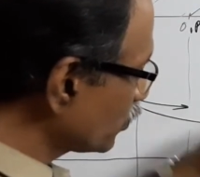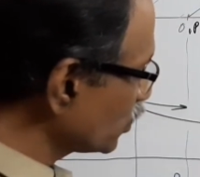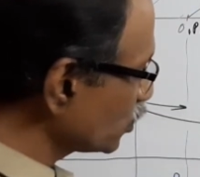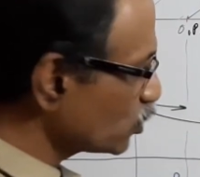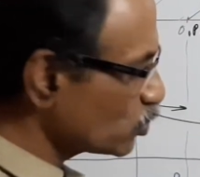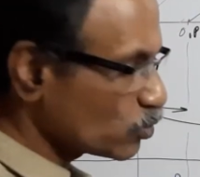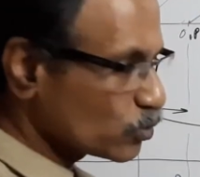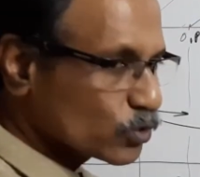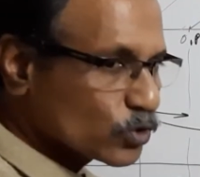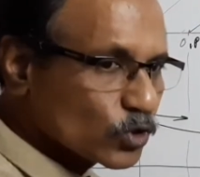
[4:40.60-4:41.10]

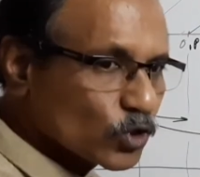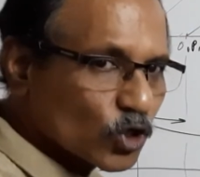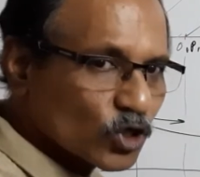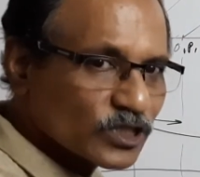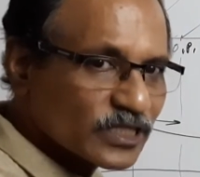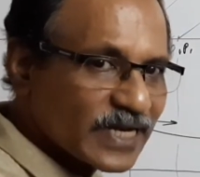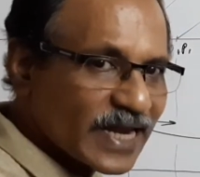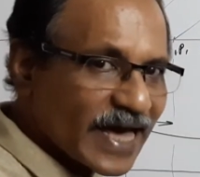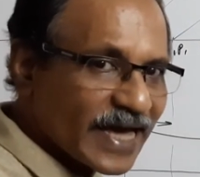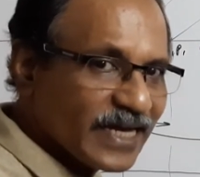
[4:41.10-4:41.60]
to those
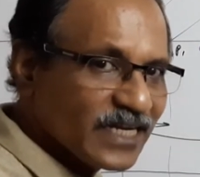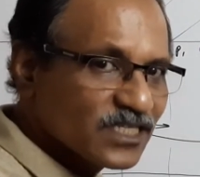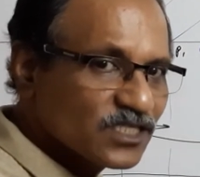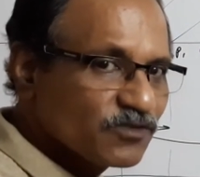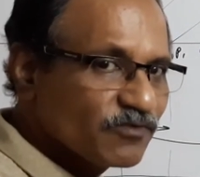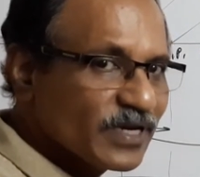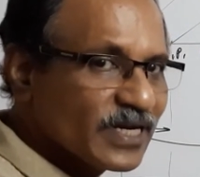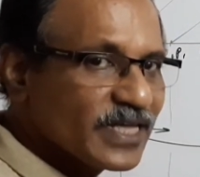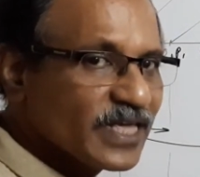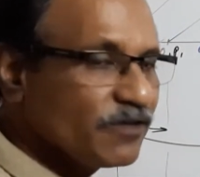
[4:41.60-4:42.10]
lines
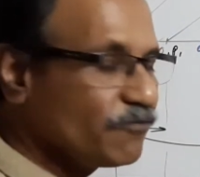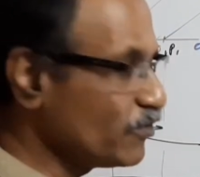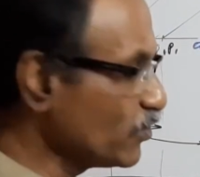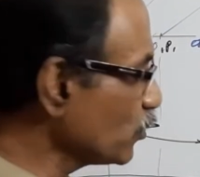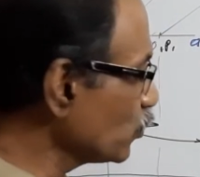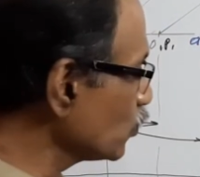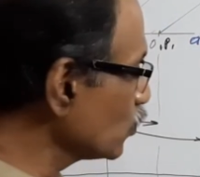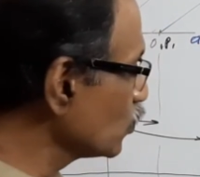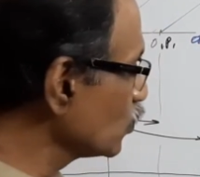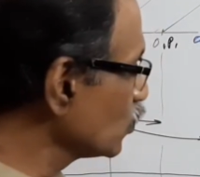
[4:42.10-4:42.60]
will give
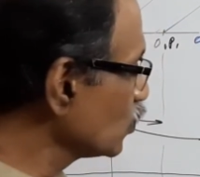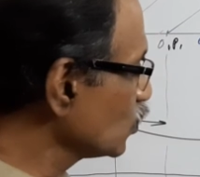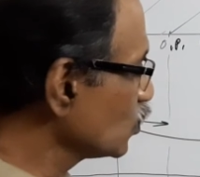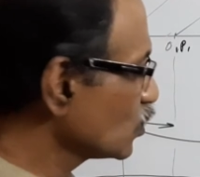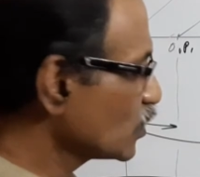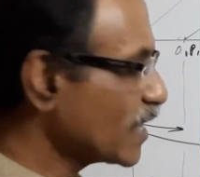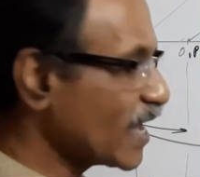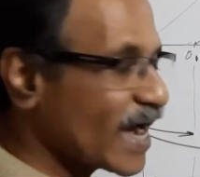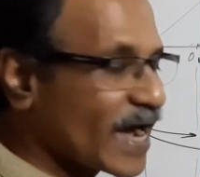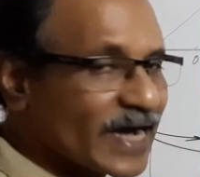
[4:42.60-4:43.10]
you
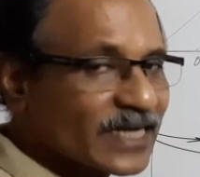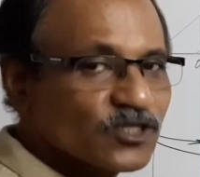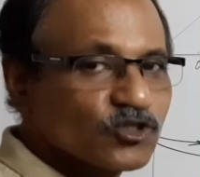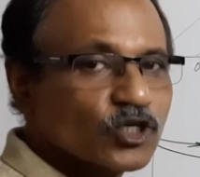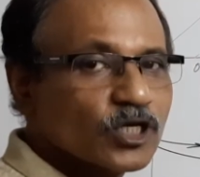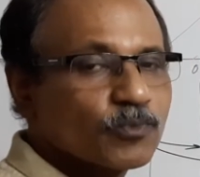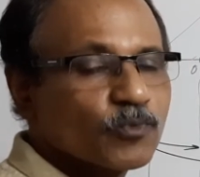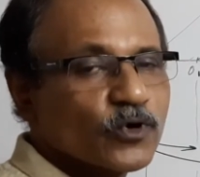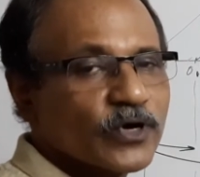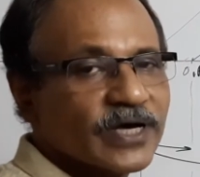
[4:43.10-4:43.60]
the
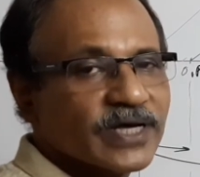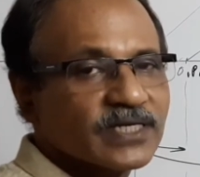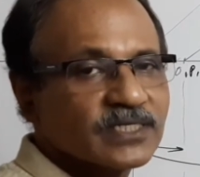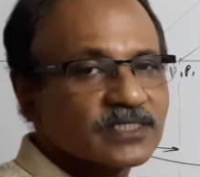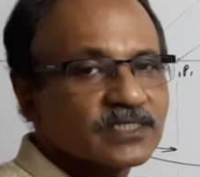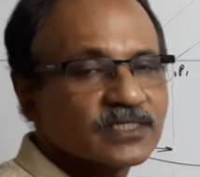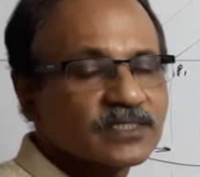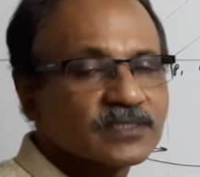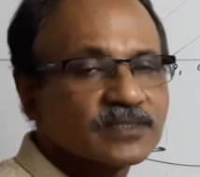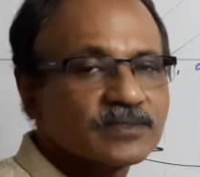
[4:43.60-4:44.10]
actual
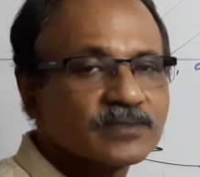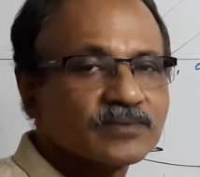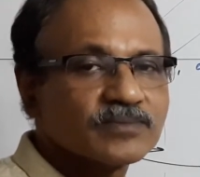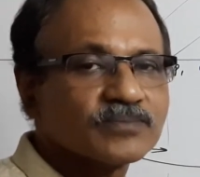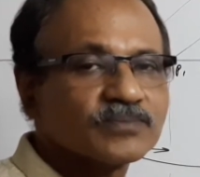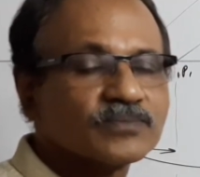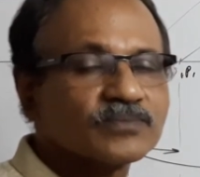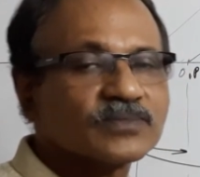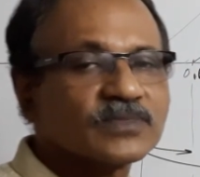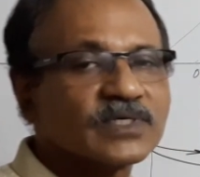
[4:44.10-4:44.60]
points.
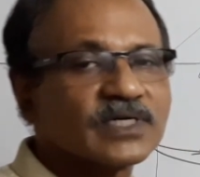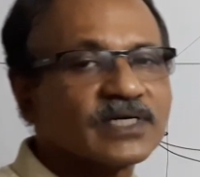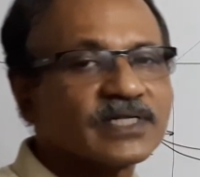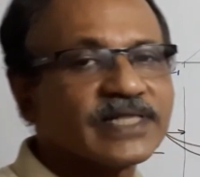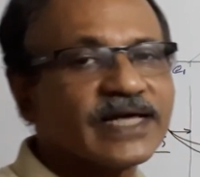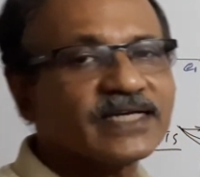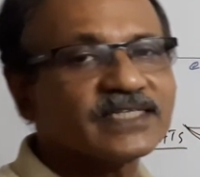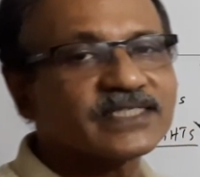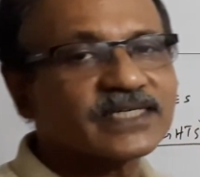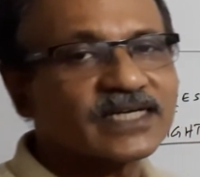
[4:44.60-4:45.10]

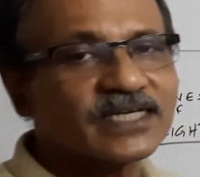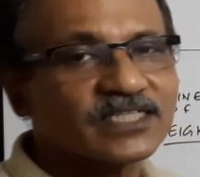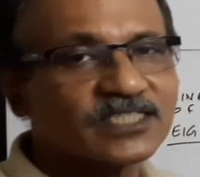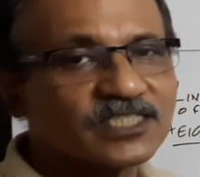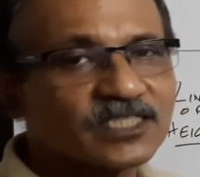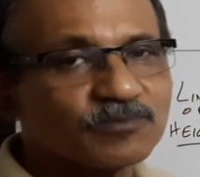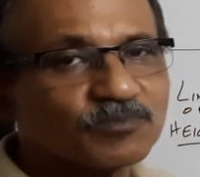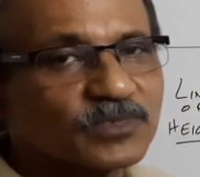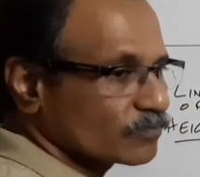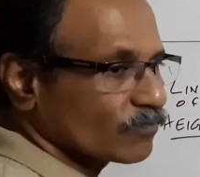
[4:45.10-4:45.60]
That's the concept.